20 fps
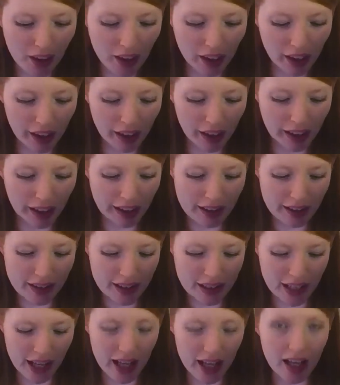
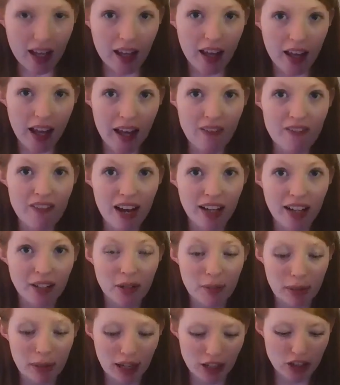is a
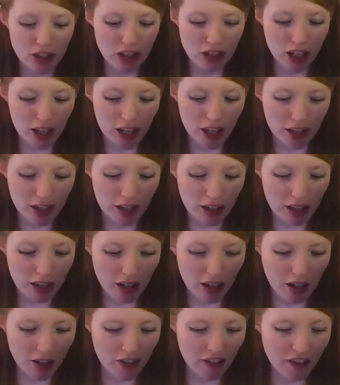Vinylmation
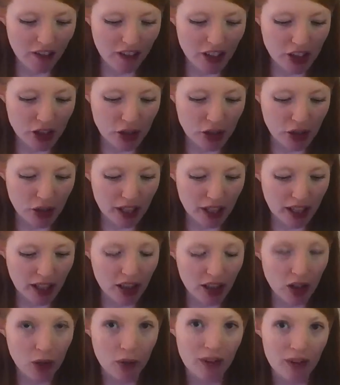
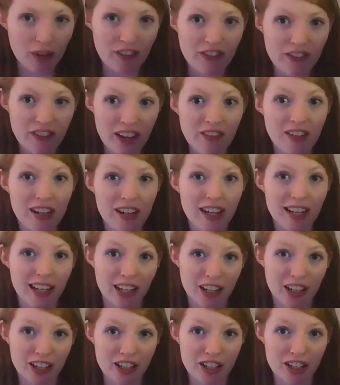featuring your favorite
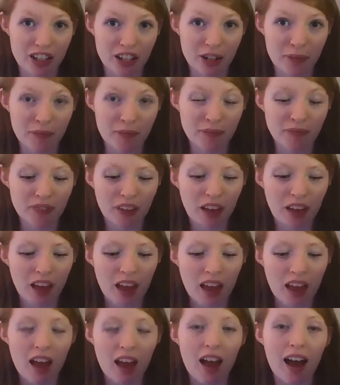character.
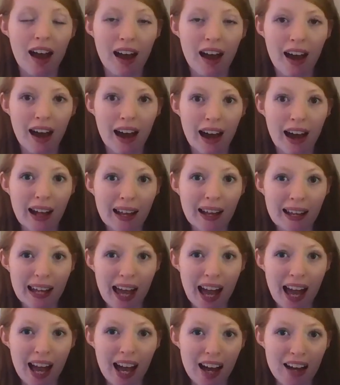I
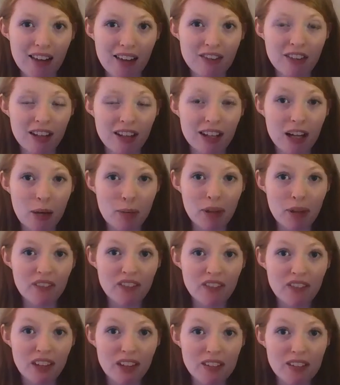have a couple of
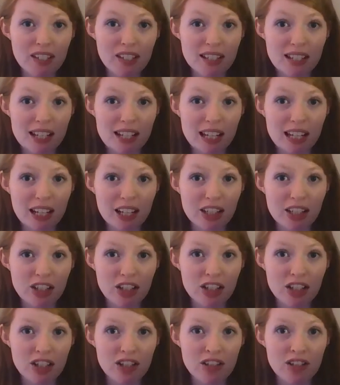favorite Disney
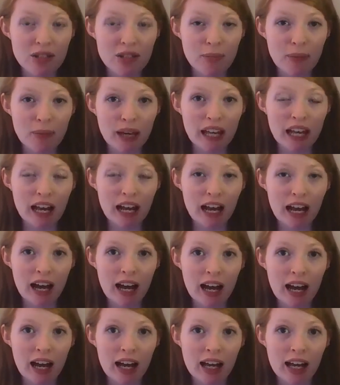characters, but
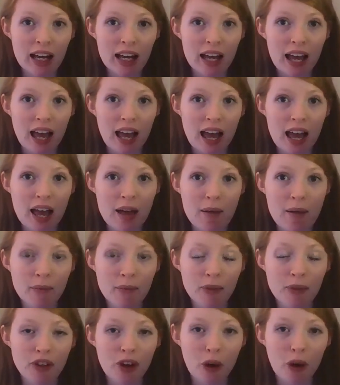I
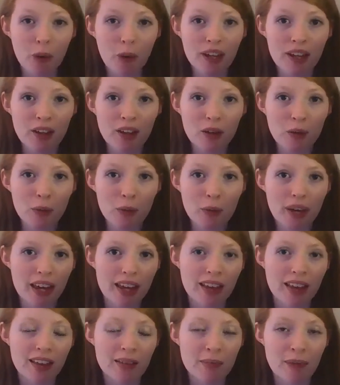am going
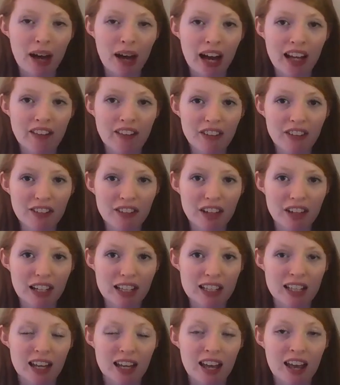with my
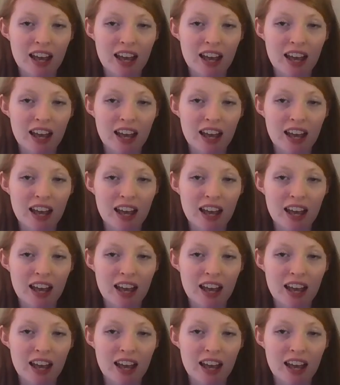favorite